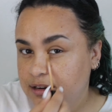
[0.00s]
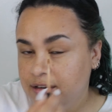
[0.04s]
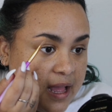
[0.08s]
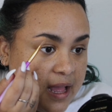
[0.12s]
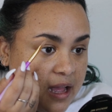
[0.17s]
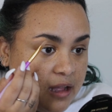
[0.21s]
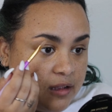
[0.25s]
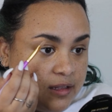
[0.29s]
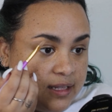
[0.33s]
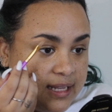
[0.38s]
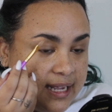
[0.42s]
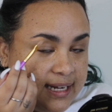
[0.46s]

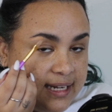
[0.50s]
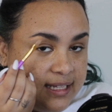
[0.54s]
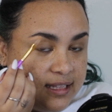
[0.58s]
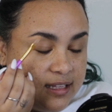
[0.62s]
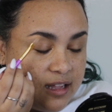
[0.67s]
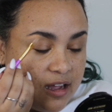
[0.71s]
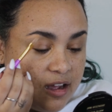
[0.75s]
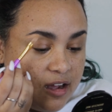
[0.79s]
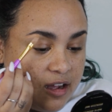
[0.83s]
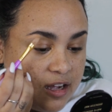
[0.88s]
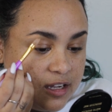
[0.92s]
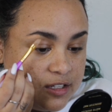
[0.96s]
Outlining
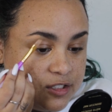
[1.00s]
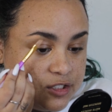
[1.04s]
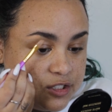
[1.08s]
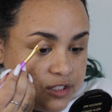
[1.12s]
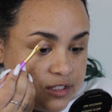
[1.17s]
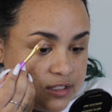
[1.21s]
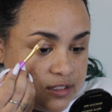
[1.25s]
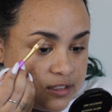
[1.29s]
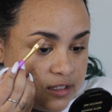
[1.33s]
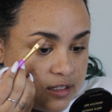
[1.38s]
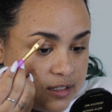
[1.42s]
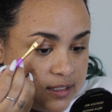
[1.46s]
the arch
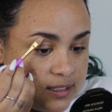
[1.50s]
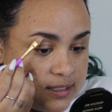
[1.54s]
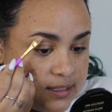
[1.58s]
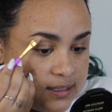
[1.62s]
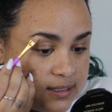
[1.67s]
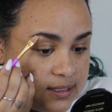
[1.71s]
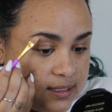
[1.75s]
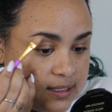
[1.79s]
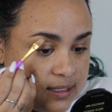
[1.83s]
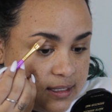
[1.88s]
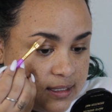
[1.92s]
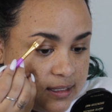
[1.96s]
is
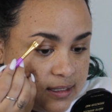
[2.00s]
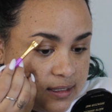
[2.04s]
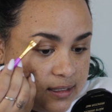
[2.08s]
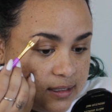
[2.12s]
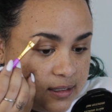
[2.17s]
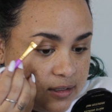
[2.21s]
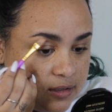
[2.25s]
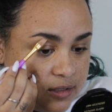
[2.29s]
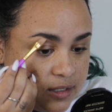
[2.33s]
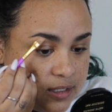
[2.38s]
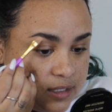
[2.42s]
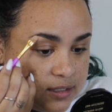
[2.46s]
honestly
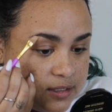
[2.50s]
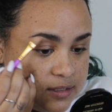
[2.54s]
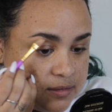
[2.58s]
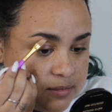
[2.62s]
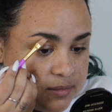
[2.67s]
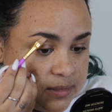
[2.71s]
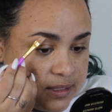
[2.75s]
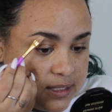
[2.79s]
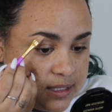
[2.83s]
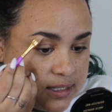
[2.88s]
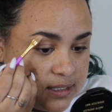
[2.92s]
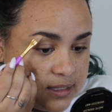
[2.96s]
going to
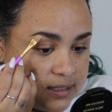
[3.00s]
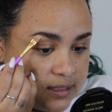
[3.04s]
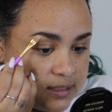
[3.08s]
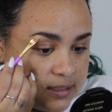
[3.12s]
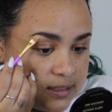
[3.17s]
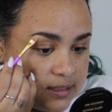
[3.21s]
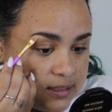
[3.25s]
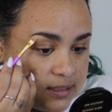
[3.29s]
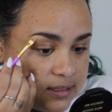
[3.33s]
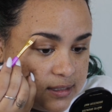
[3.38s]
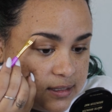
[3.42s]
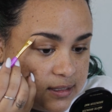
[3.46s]
make
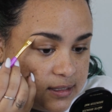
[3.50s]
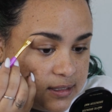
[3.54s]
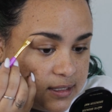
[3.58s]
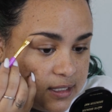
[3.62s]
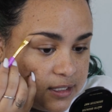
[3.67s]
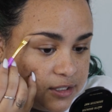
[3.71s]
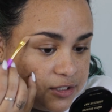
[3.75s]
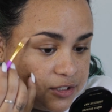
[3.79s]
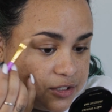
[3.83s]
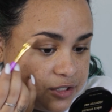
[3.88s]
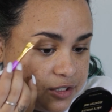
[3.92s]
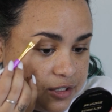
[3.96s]

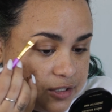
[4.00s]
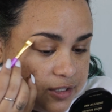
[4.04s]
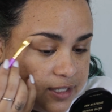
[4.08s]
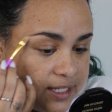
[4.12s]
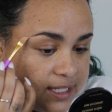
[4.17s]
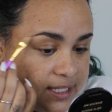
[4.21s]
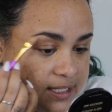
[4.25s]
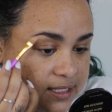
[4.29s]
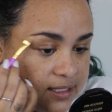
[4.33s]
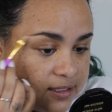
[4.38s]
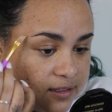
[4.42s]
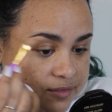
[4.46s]
such a
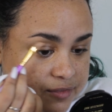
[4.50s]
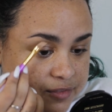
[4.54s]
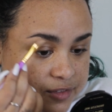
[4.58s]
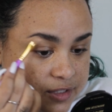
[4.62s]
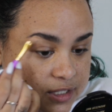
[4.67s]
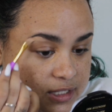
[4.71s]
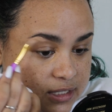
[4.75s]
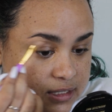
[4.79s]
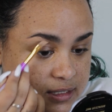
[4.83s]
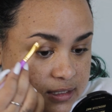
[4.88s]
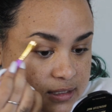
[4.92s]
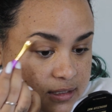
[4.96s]
great
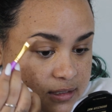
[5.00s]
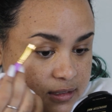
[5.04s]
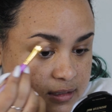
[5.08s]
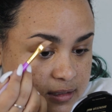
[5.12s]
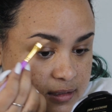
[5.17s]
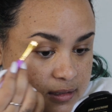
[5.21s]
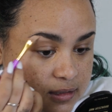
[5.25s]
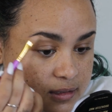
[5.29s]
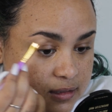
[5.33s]
difference